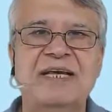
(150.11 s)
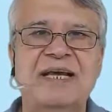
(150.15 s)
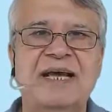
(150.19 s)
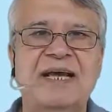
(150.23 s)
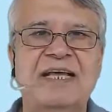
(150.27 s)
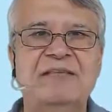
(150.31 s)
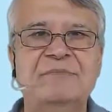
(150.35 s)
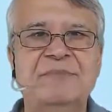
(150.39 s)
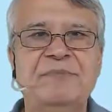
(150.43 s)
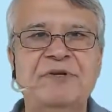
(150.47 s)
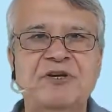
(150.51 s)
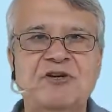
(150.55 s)

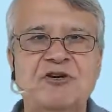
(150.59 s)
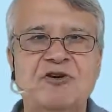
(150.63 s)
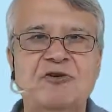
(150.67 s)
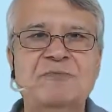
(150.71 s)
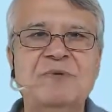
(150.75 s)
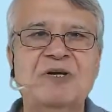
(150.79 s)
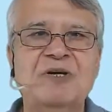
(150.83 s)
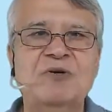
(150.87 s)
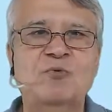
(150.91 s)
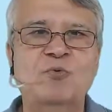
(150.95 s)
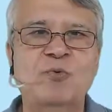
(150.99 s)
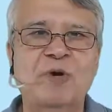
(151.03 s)
and become
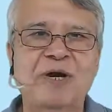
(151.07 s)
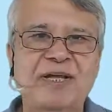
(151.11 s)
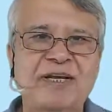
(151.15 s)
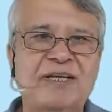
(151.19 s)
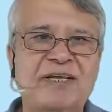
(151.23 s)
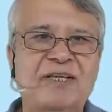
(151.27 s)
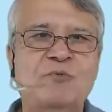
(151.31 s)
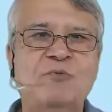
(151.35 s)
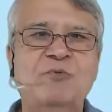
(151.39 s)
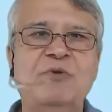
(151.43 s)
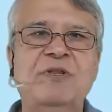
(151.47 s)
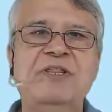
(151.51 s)

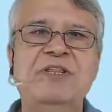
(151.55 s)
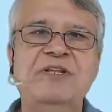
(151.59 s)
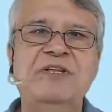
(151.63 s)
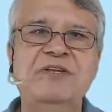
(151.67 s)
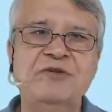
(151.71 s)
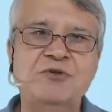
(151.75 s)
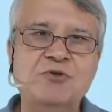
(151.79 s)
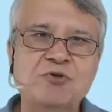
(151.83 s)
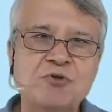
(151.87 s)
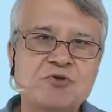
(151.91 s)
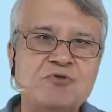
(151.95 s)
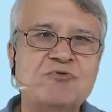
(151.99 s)
acquainted with the
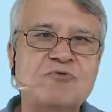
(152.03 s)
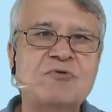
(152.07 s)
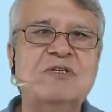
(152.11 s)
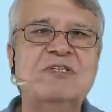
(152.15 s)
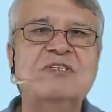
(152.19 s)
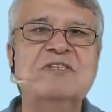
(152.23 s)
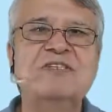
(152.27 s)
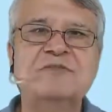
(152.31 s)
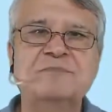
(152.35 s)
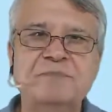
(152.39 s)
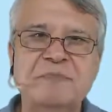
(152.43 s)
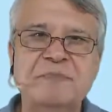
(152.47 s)
usual
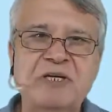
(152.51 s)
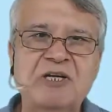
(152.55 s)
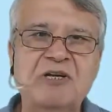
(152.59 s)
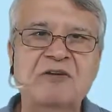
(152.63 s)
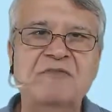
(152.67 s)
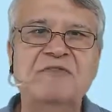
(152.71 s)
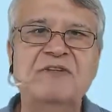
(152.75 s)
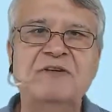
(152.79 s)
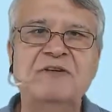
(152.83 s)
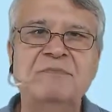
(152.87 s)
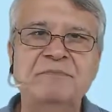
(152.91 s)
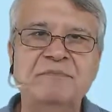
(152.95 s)
speed
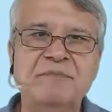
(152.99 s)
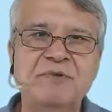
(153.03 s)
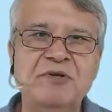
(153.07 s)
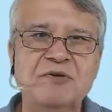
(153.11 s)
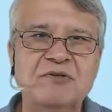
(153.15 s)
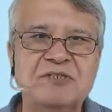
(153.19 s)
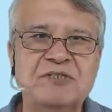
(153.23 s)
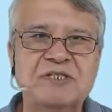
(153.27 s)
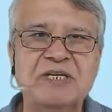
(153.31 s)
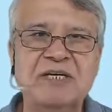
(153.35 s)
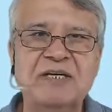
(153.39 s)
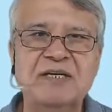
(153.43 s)
of the
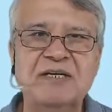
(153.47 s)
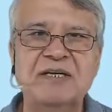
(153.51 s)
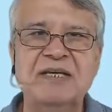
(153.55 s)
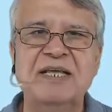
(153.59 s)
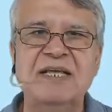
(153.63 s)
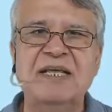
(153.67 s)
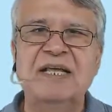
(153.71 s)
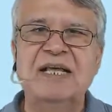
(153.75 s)
music,